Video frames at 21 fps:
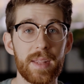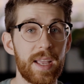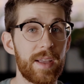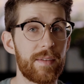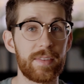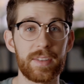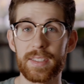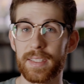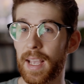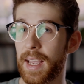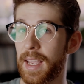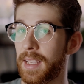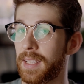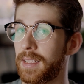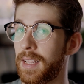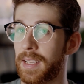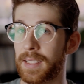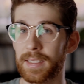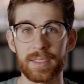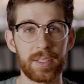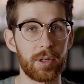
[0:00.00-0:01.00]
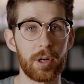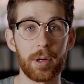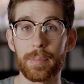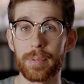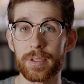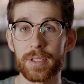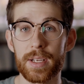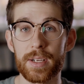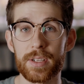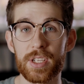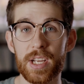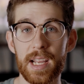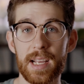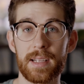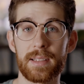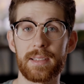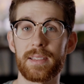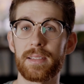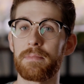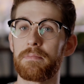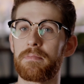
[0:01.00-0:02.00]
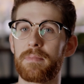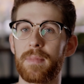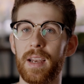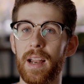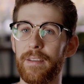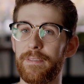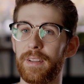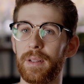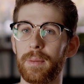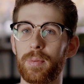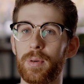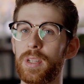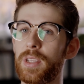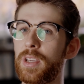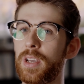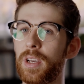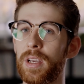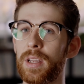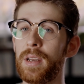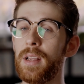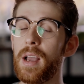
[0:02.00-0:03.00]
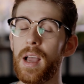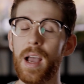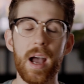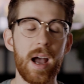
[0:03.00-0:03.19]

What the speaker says: If it's saying like 0% chance, then I feel pretty good.